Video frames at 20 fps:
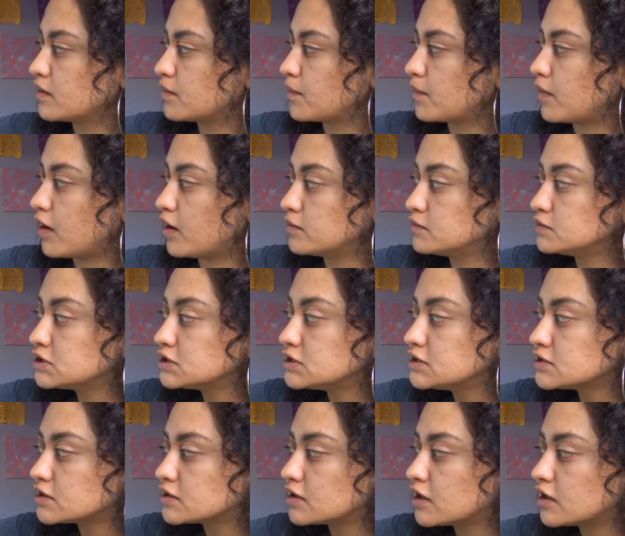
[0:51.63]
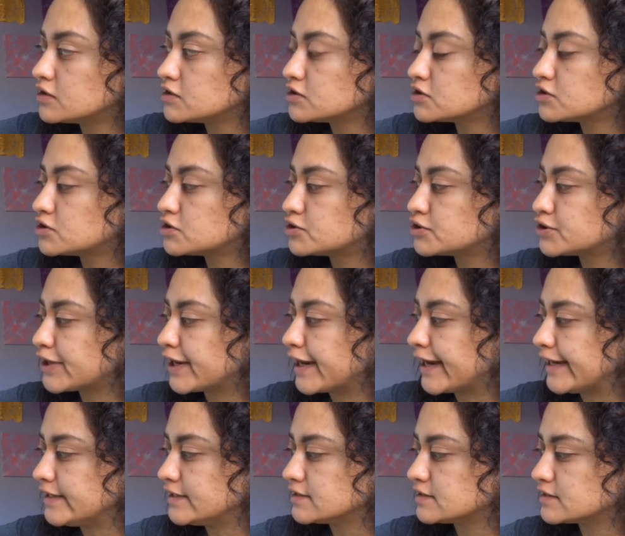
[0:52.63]
Palm trees are not
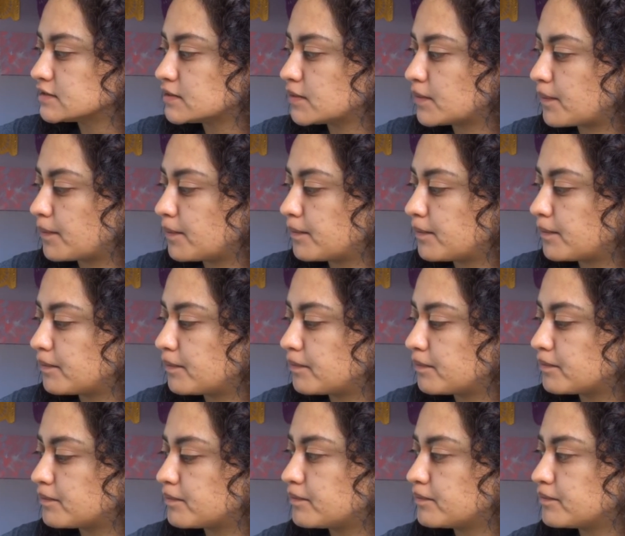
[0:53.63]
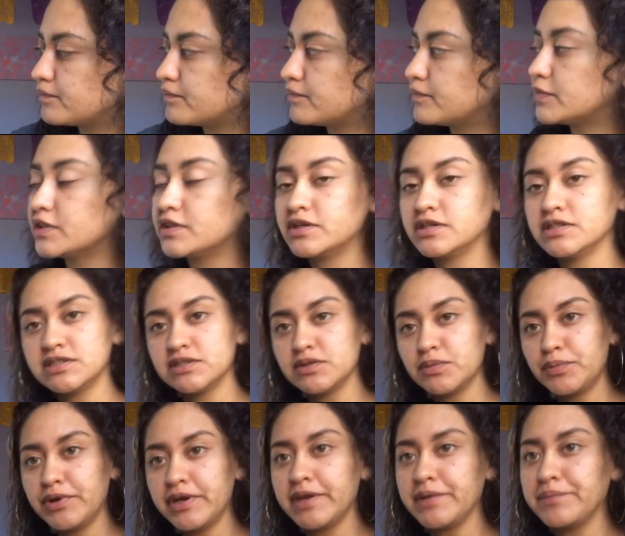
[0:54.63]
straight, but they're still
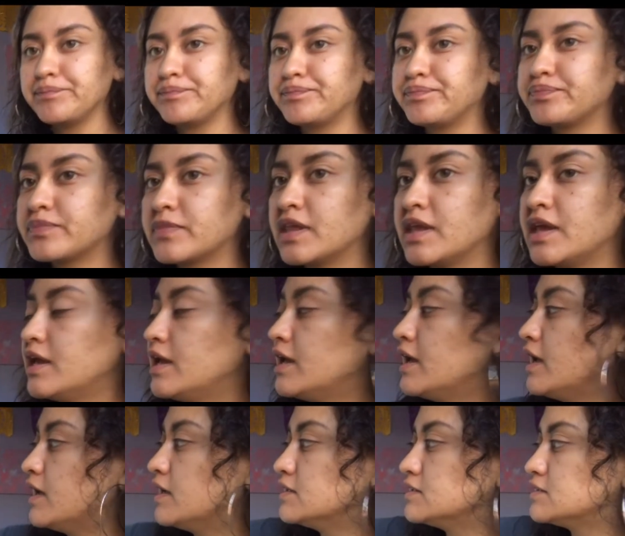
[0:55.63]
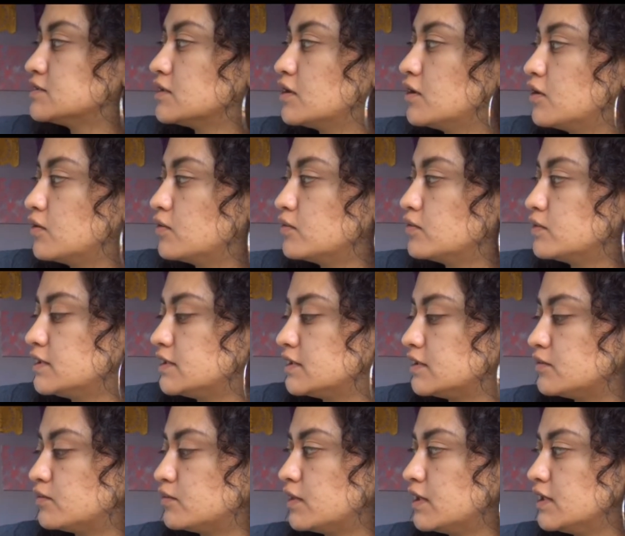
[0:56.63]
pretty. So we
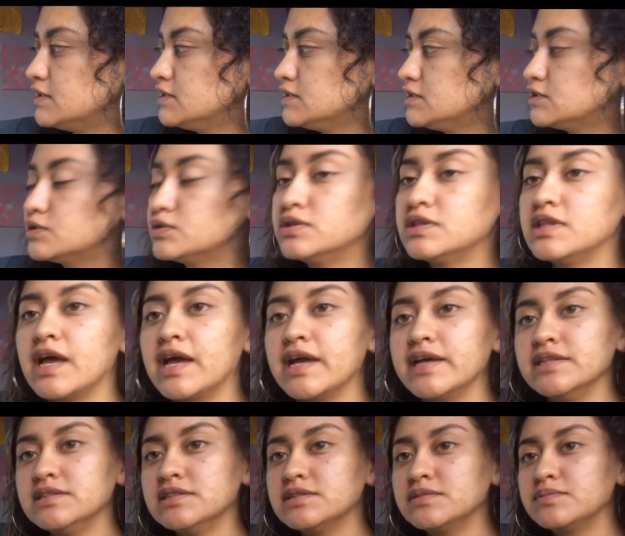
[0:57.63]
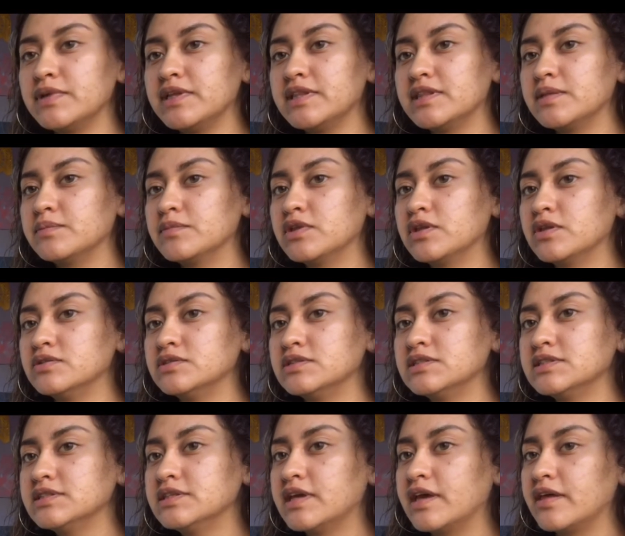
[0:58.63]
did 2 lines, make them close
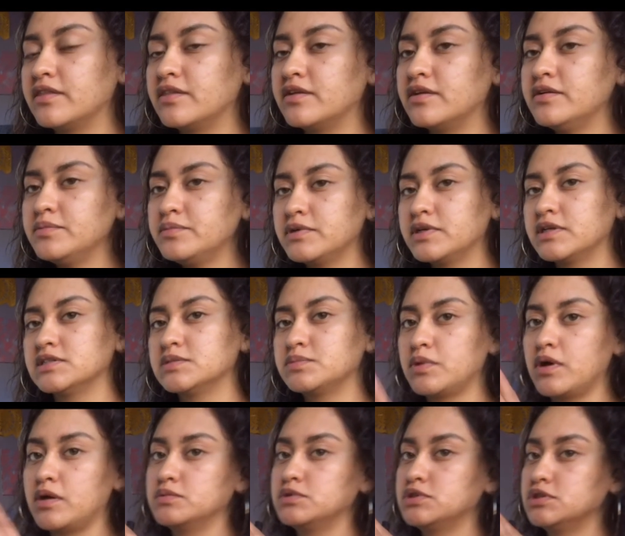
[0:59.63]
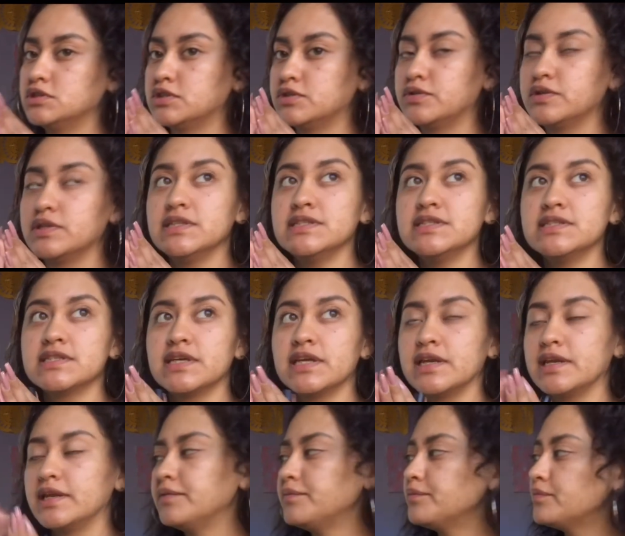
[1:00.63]
together because palm trees are really
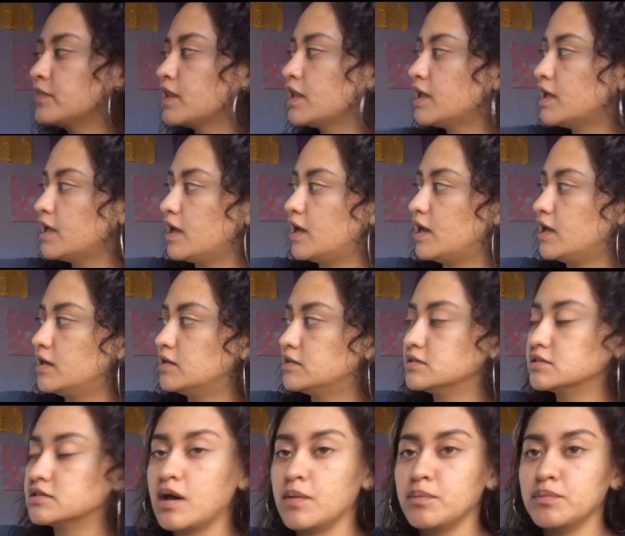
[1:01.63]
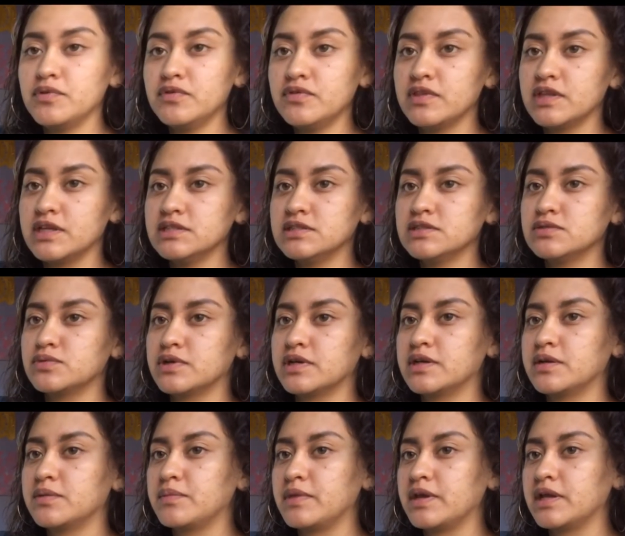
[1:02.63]
skinny. And on top of this, we're going
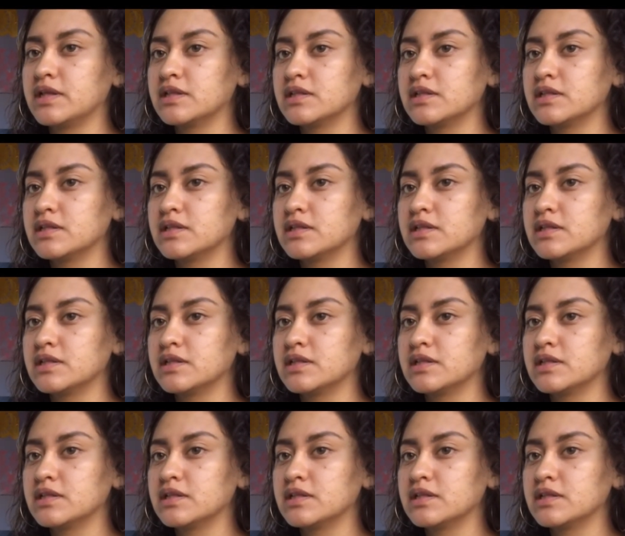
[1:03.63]
to make a